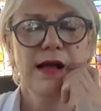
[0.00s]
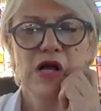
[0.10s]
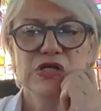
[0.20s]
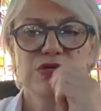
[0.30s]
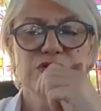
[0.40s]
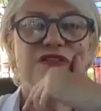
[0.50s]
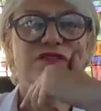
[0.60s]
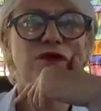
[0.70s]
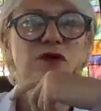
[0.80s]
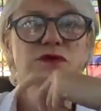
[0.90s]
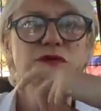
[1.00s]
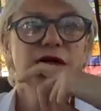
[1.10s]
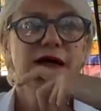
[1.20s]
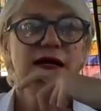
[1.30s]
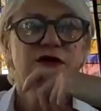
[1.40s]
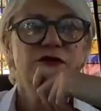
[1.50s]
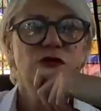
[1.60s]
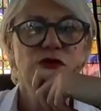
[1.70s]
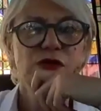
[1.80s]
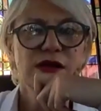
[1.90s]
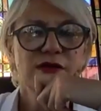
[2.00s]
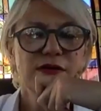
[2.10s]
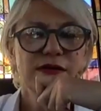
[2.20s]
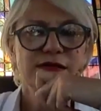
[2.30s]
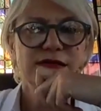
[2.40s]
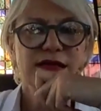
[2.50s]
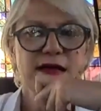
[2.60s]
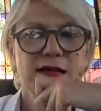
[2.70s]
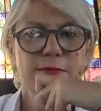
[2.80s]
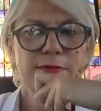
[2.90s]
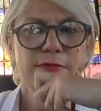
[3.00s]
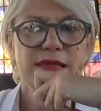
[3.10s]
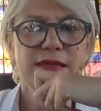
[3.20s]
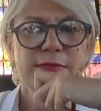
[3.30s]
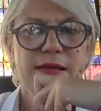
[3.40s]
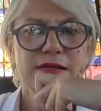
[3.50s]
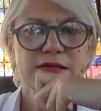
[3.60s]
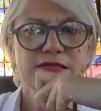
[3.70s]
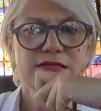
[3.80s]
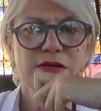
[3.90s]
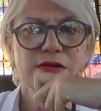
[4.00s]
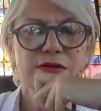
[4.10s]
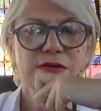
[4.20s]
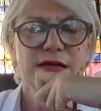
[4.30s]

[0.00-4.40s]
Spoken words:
useful for the current emails. So